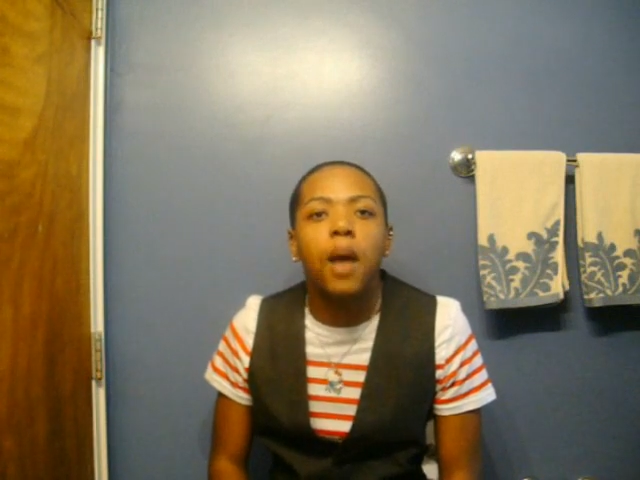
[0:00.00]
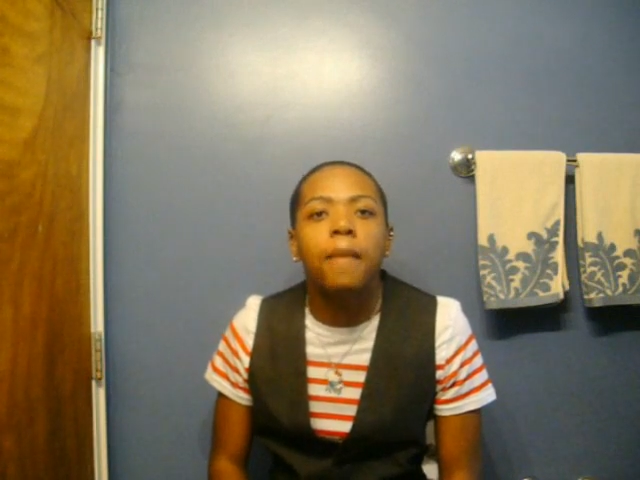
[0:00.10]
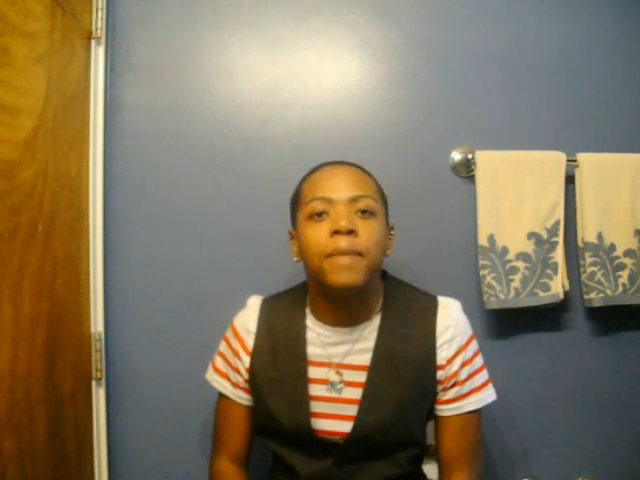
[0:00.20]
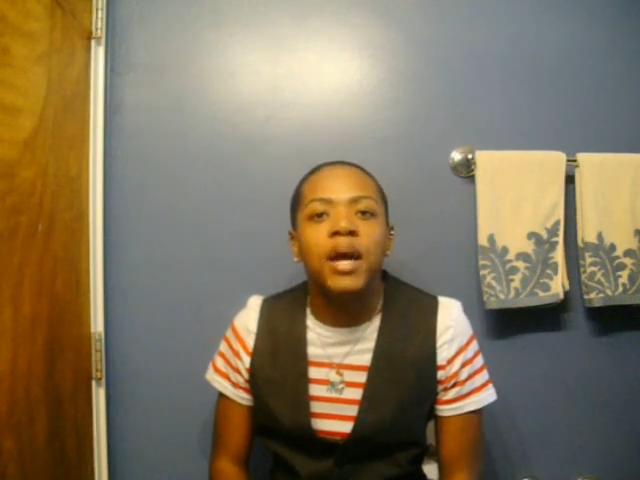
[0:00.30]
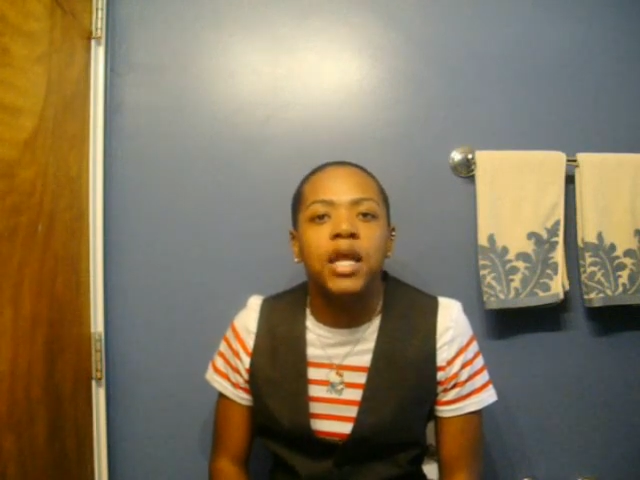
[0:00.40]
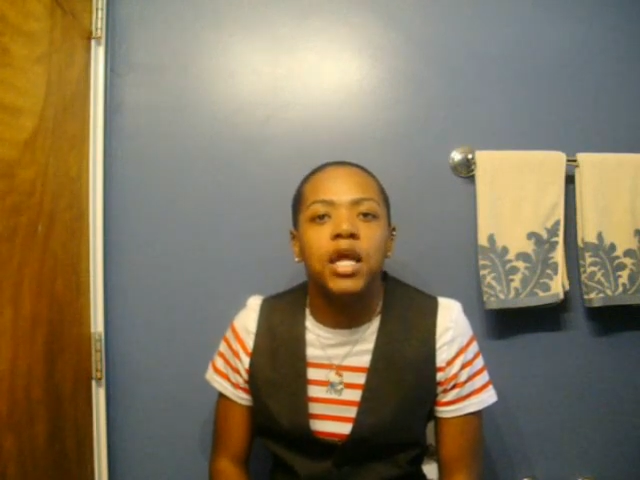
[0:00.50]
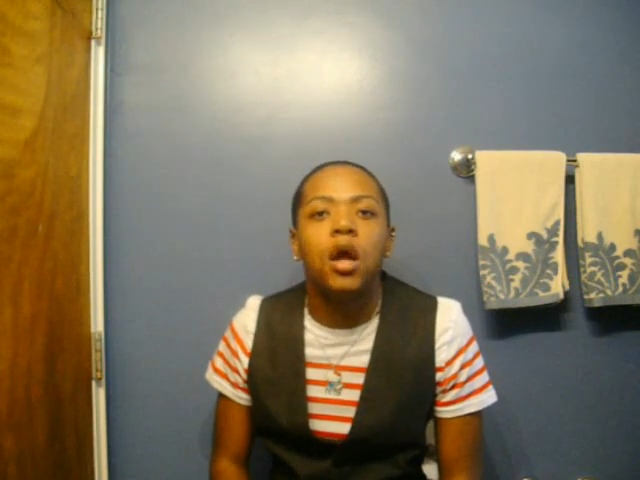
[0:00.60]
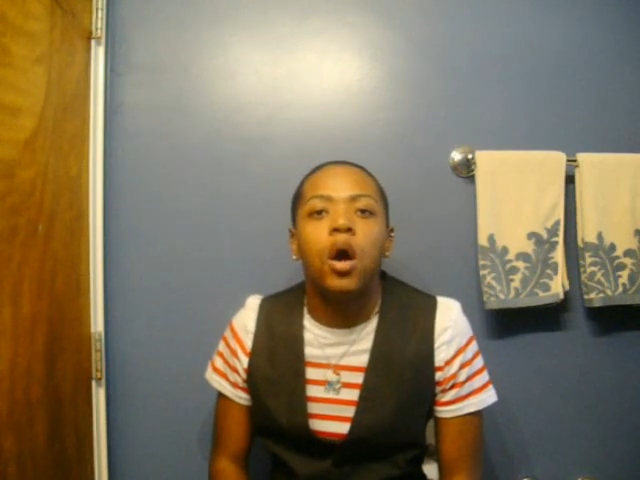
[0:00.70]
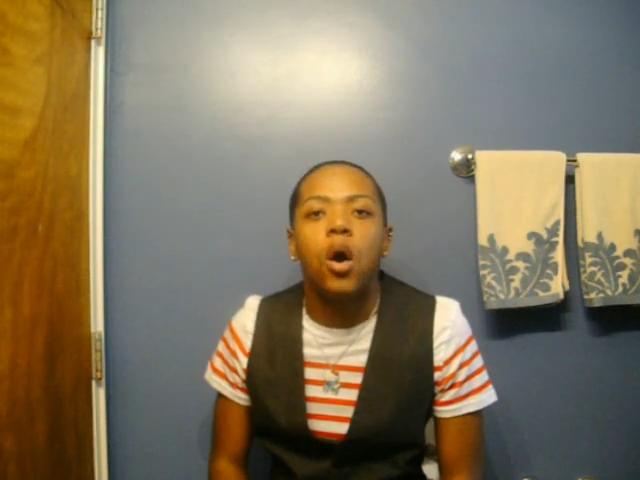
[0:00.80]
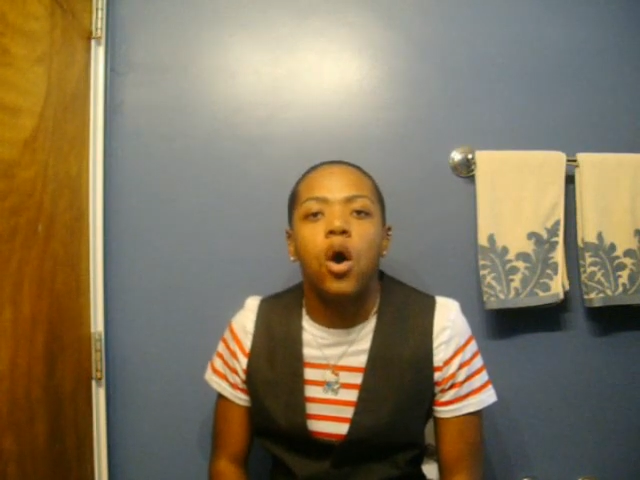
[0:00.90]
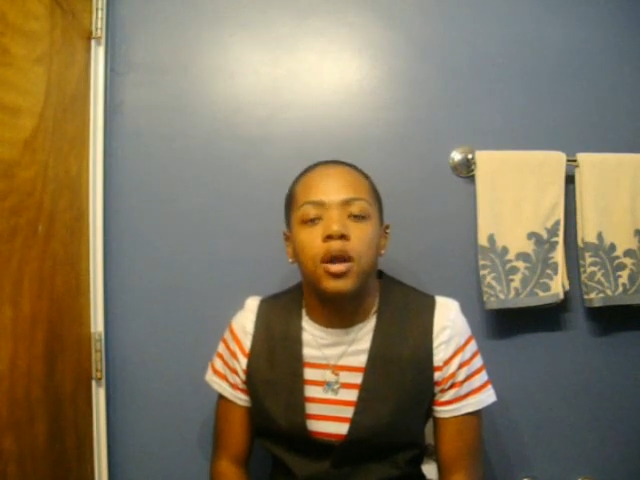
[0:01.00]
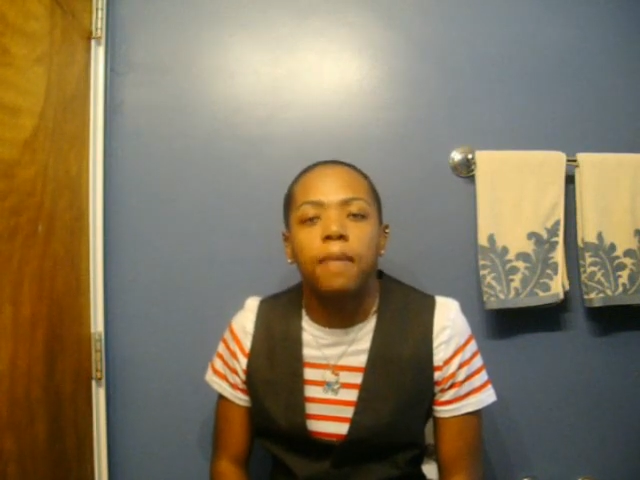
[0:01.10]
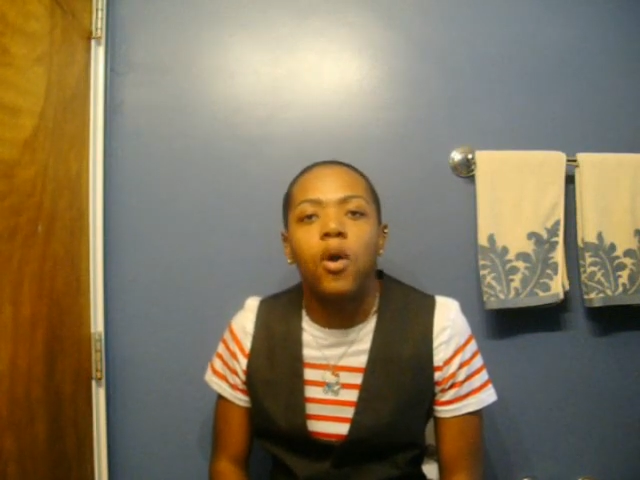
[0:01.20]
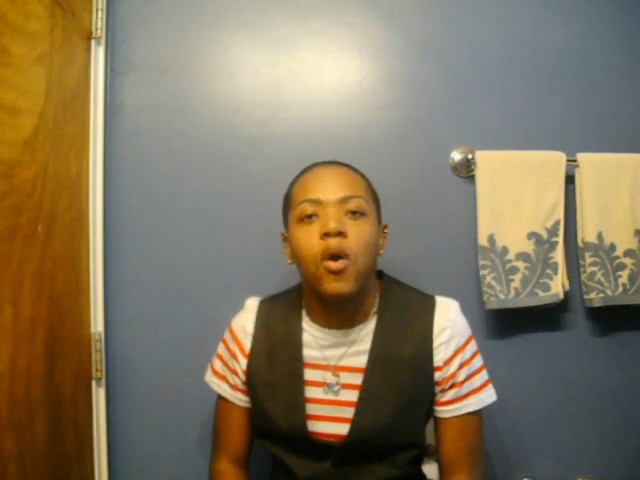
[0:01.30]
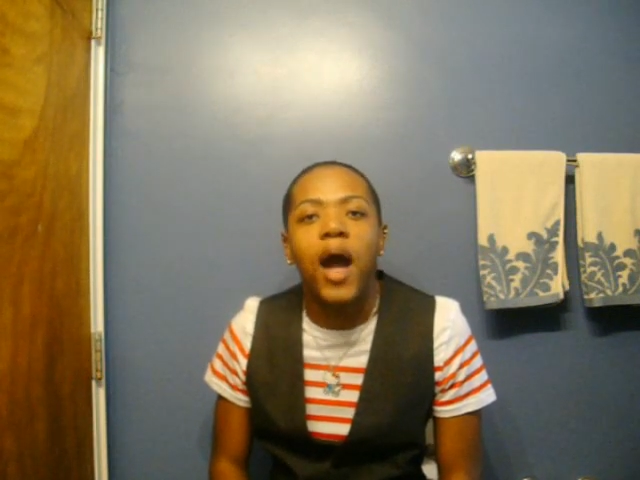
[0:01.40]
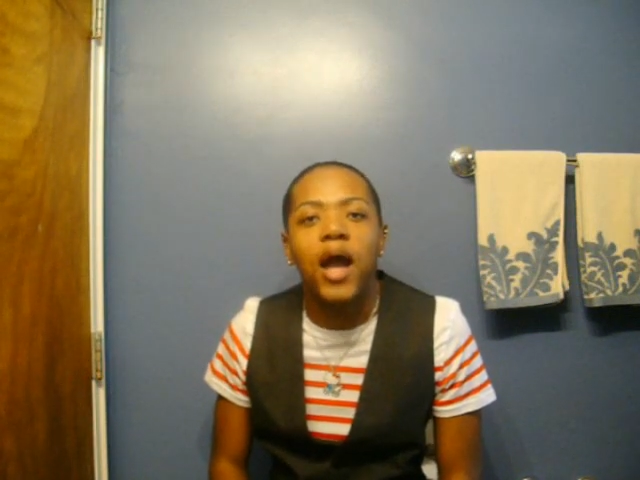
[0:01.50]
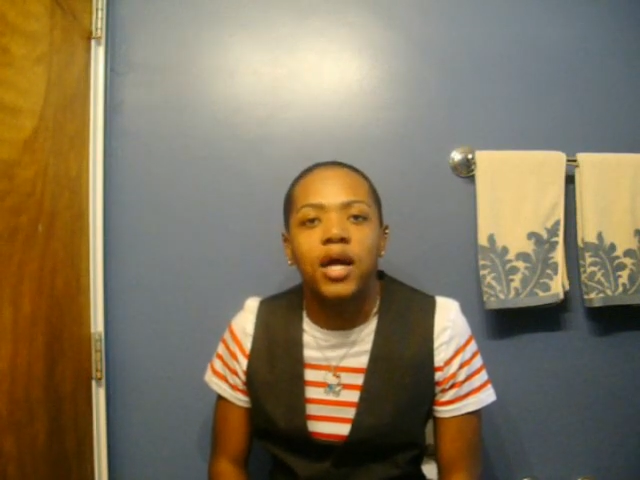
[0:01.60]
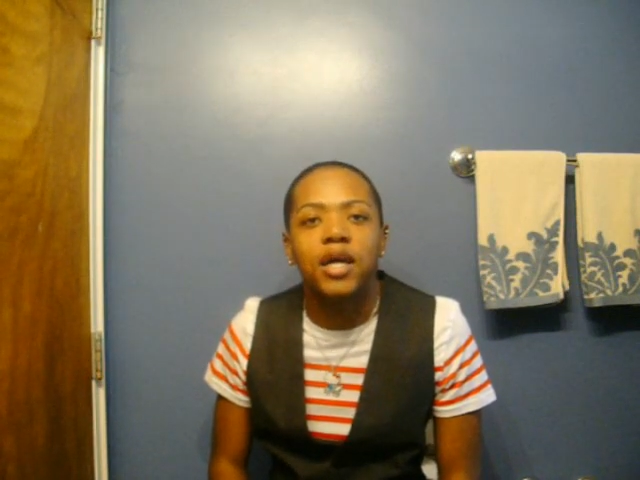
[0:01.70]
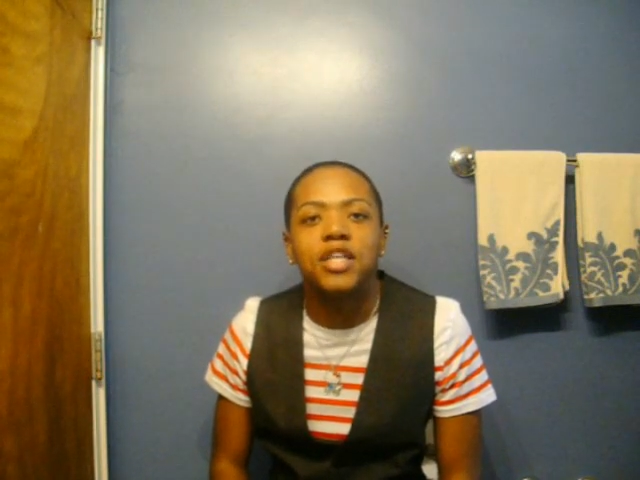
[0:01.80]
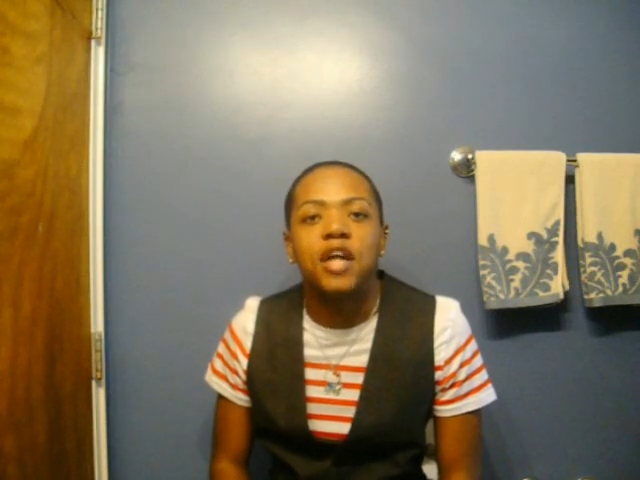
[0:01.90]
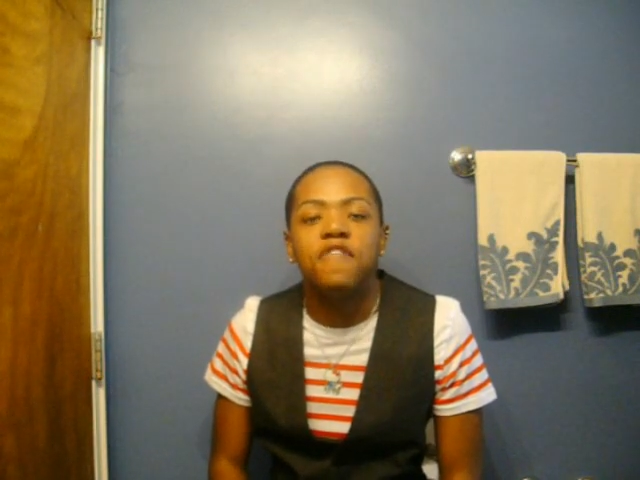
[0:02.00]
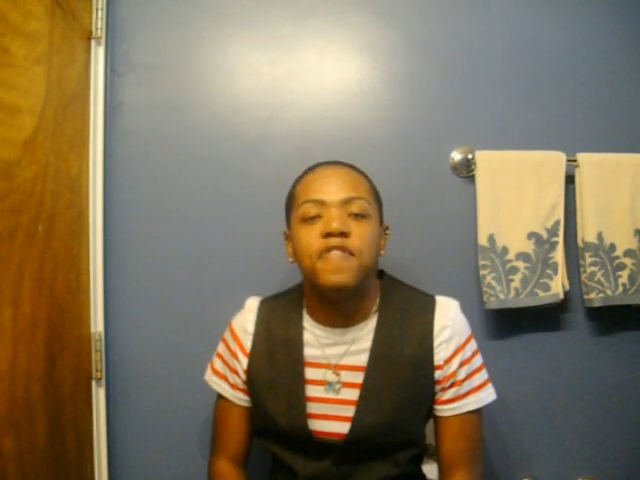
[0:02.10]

our money on a product